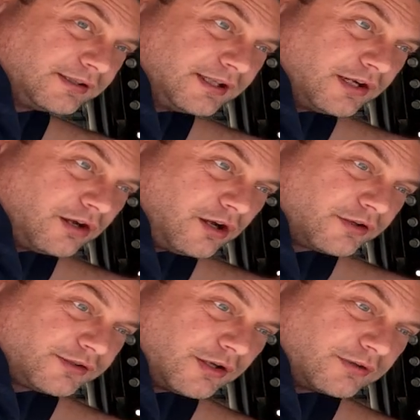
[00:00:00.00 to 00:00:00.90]
that they are
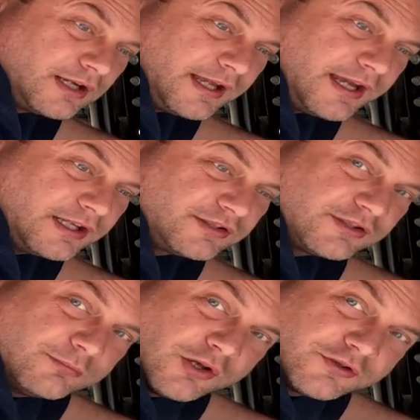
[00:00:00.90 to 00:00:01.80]
also going to add
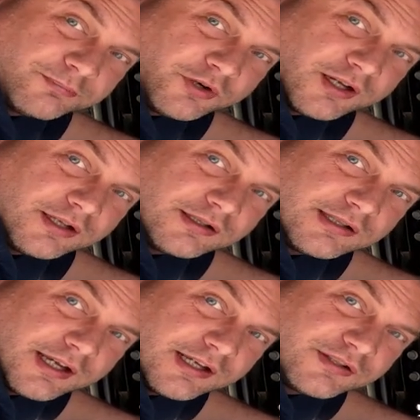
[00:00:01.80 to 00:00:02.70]
Sumo
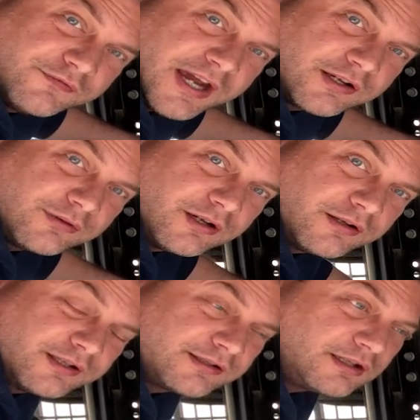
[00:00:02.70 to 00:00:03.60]
Springs as factory on this